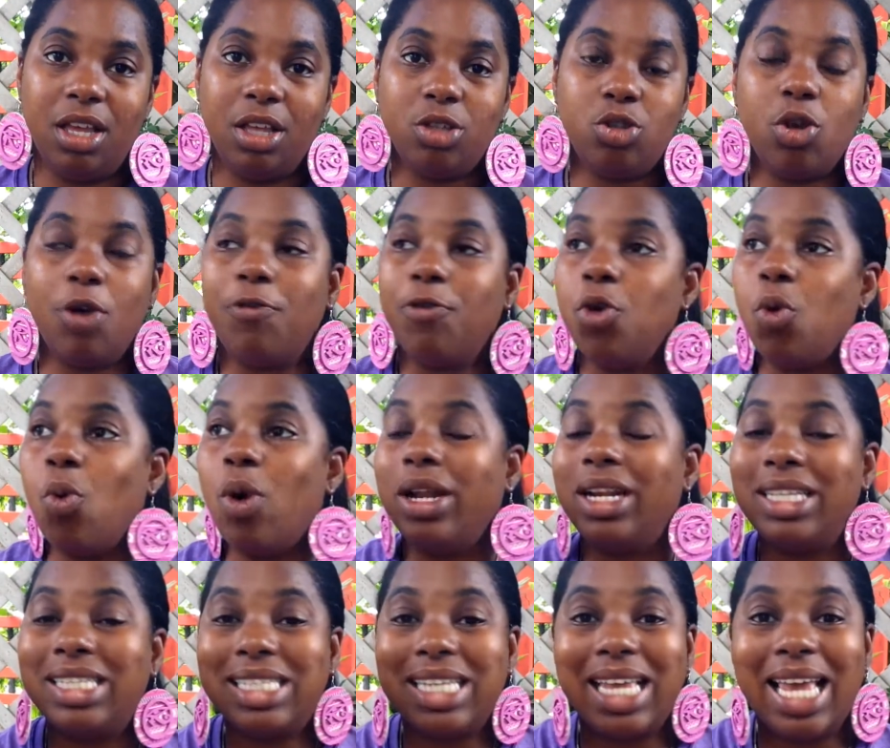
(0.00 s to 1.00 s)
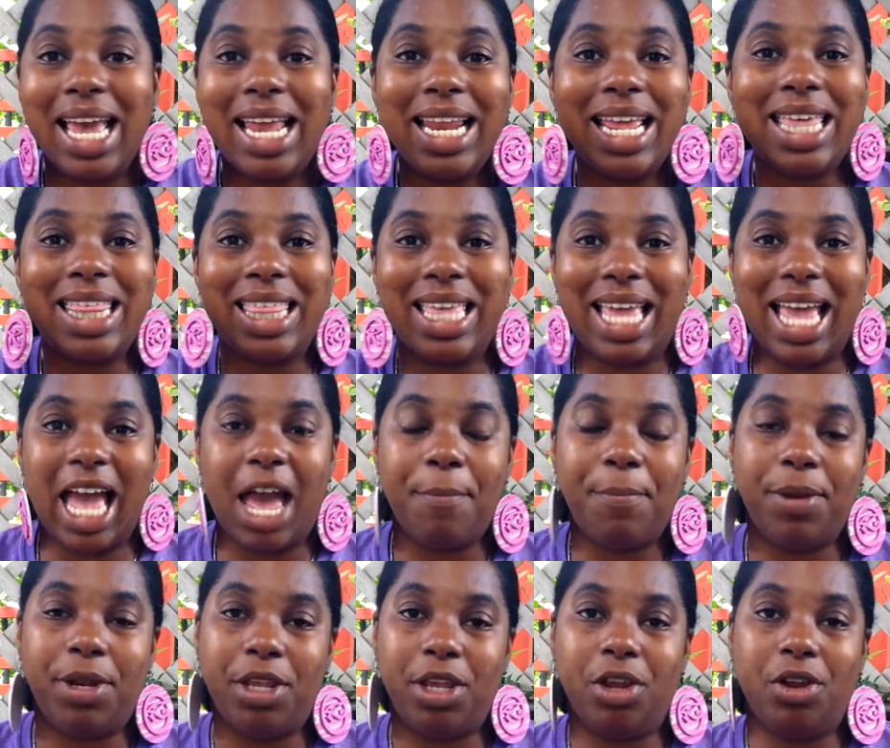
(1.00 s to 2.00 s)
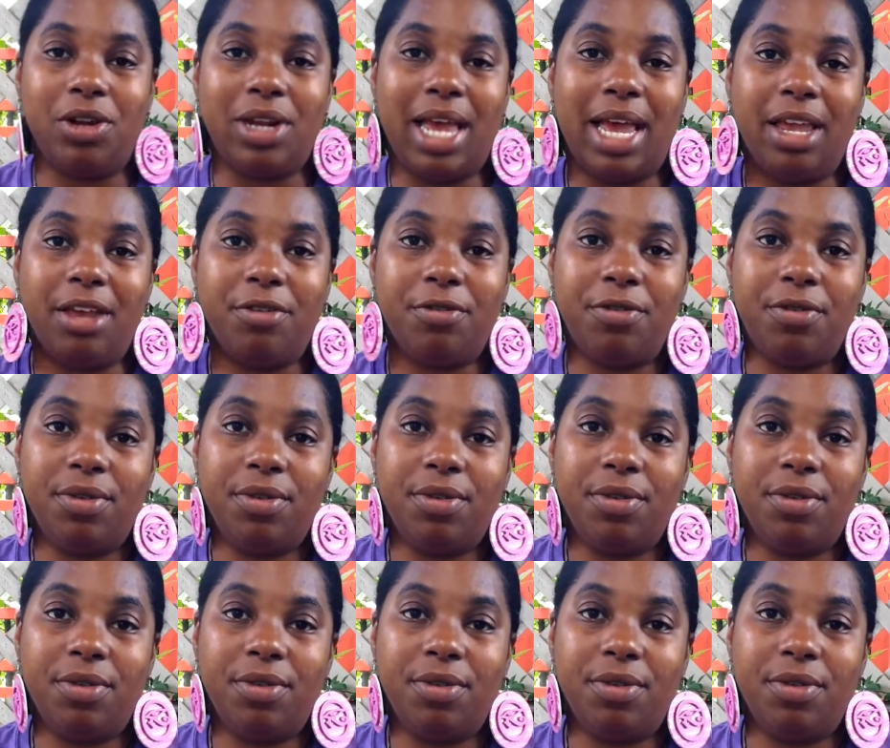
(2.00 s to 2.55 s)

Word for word: So if you want to see anything happen in your life,